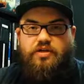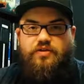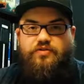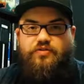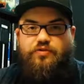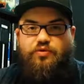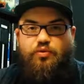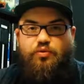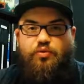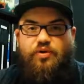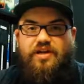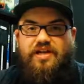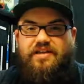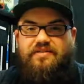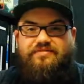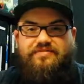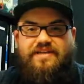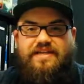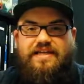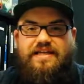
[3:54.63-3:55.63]
So
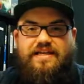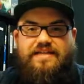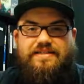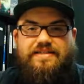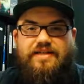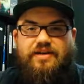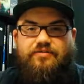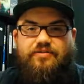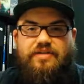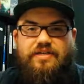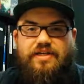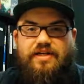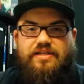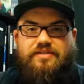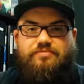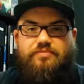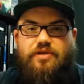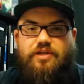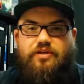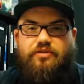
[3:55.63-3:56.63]
if he gets out a nice
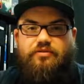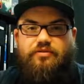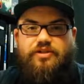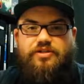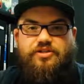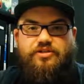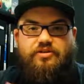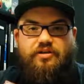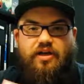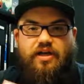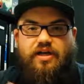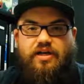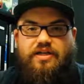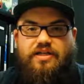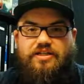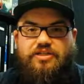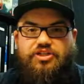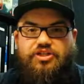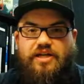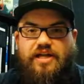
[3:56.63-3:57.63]
big creature, I'm going to
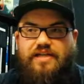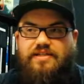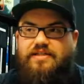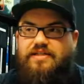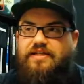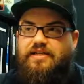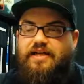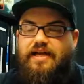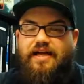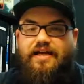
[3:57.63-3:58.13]
enchant it,